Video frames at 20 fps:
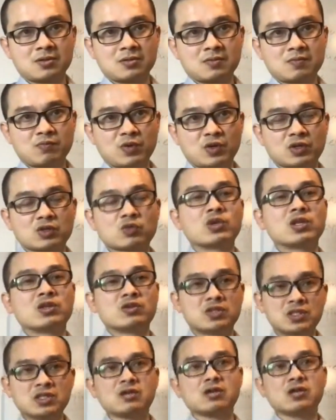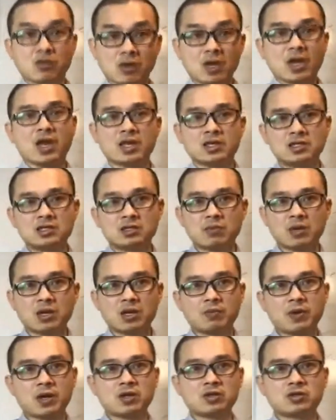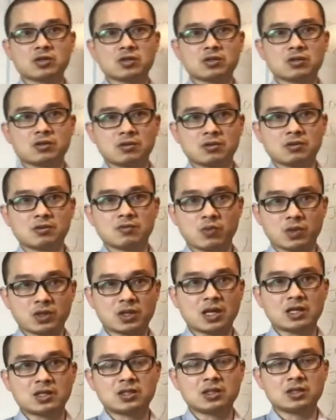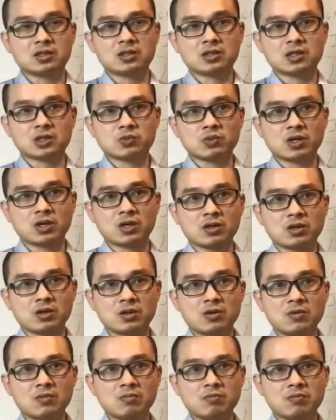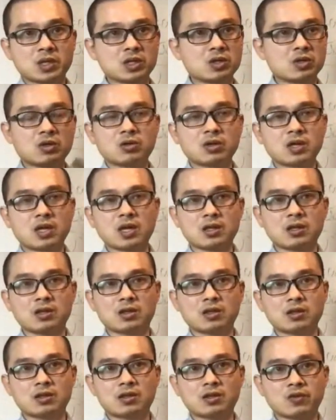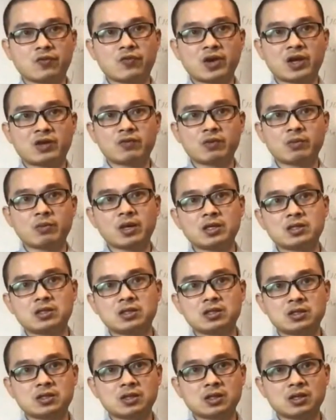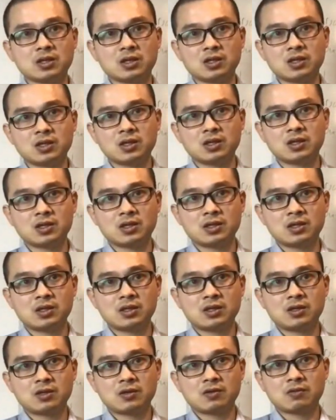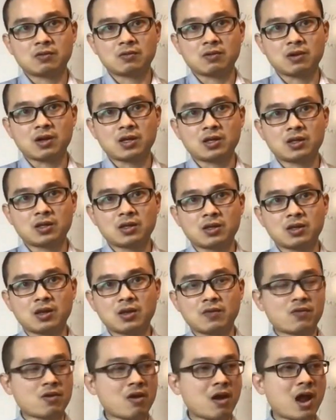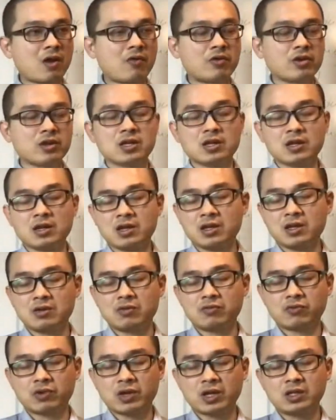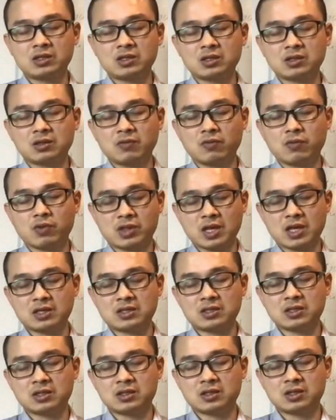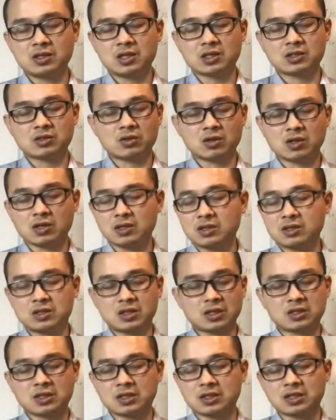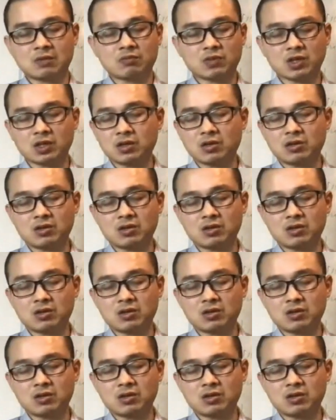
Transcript: Because when you can see many patients with ACC as well, but you don't get the fund from ACC, right? If your hourly rate with ACC, there's only $60 something.